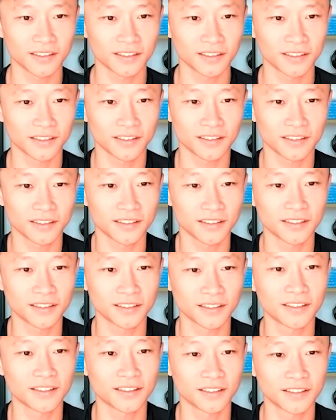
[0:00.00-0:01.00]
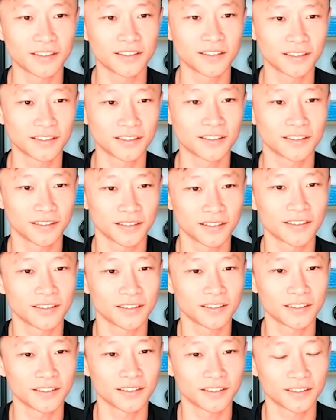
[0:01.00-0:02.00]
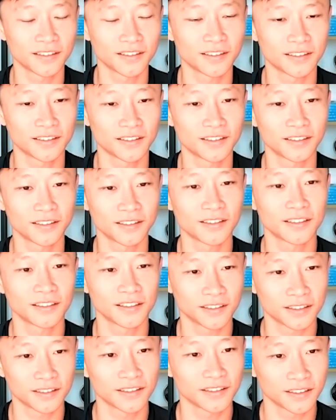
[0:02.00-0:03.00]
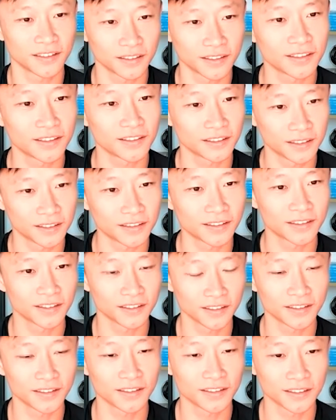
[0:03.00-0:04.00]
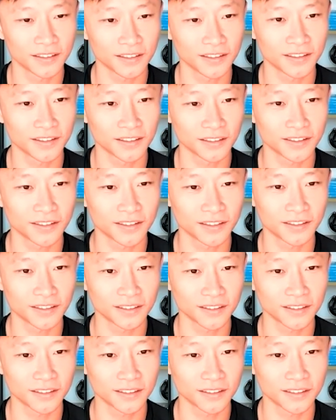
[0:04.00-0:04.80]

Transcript: This person isn't speaking.